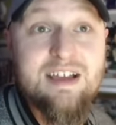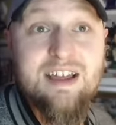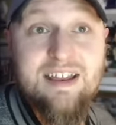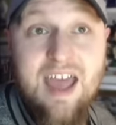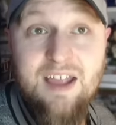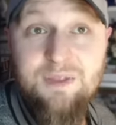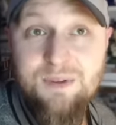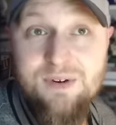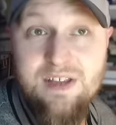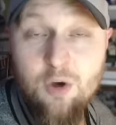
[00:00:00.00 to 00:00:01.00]
A
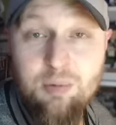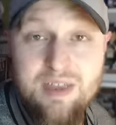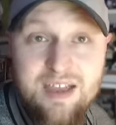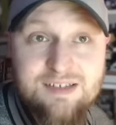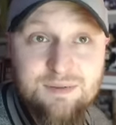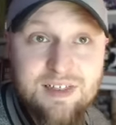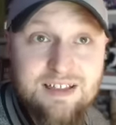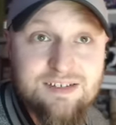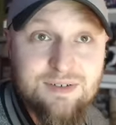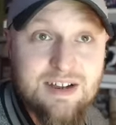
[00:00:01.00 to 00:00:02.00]
930 OPS over
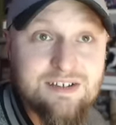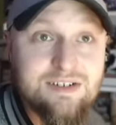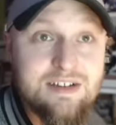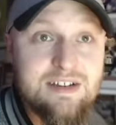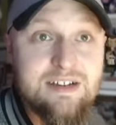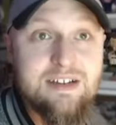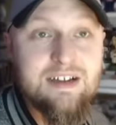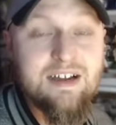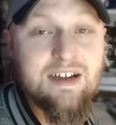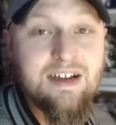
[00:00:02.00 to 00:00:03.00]
that stretch.
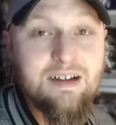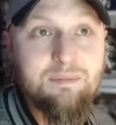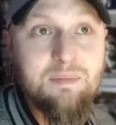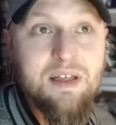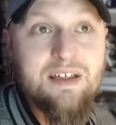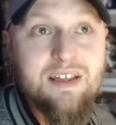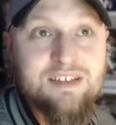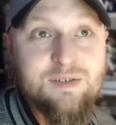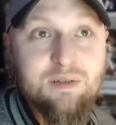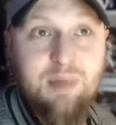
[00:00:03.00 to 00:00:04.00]
Um,
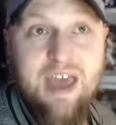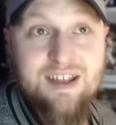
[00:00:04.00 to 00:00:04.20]
that's real bad.